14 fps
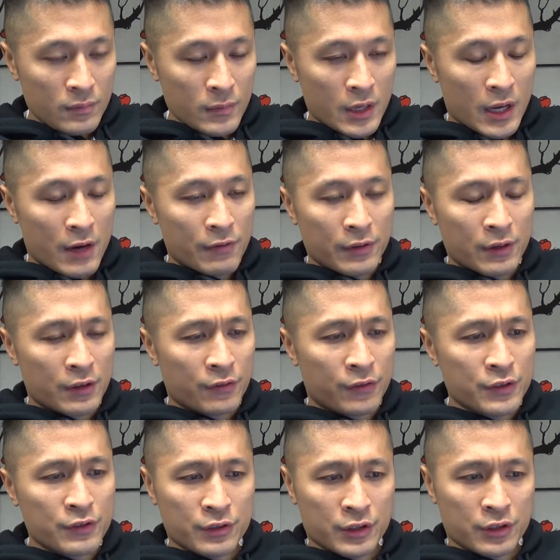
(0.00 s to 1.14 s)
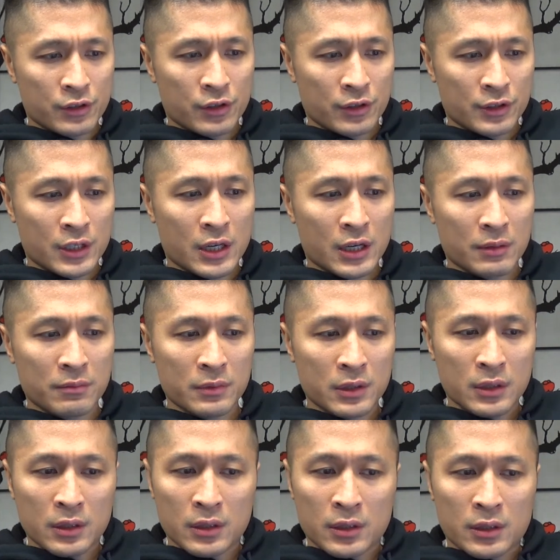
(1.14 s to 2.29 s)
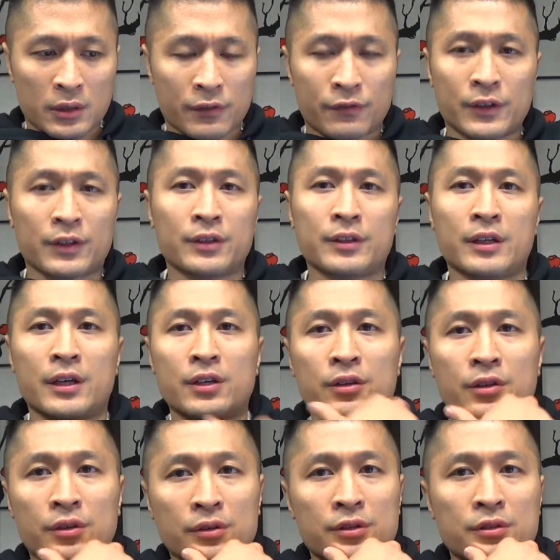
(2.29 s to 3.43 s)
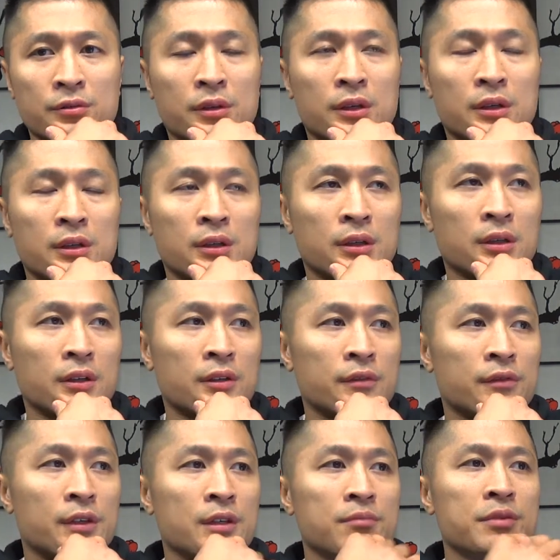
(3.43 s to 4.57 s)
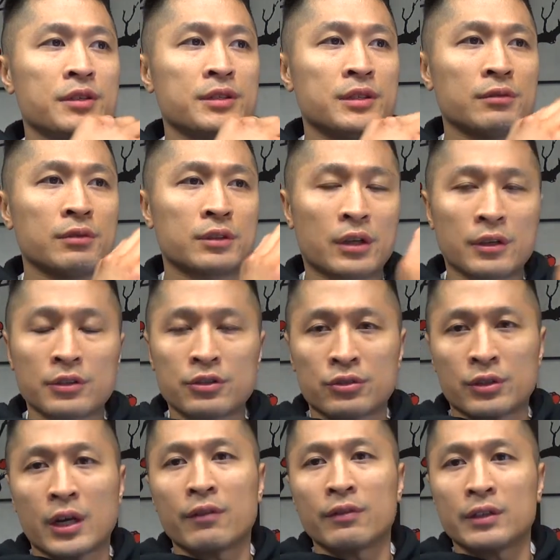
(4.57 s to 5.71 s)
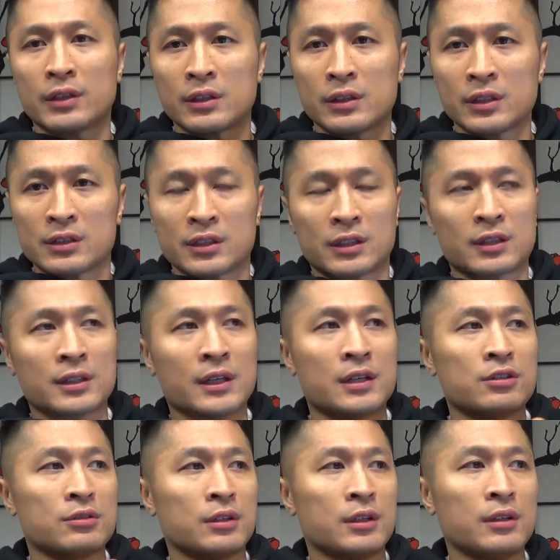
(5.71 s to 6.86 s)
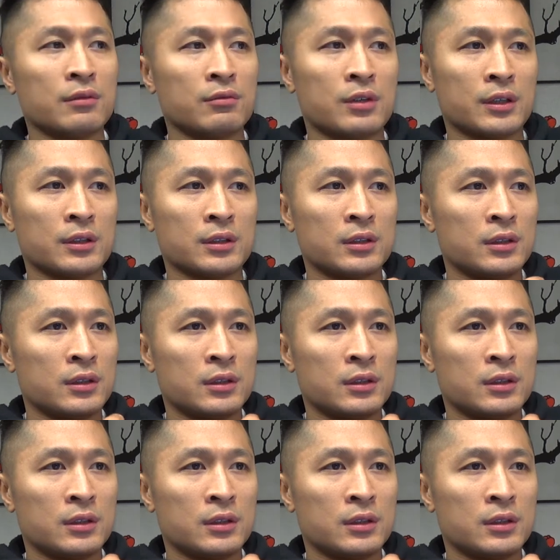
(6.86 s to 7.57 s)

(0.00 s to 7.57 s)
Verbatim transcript: I haven't heard from you in such a long time. I figured that, you know, you were very busy with all the traveling and things like that, so I didn't want to,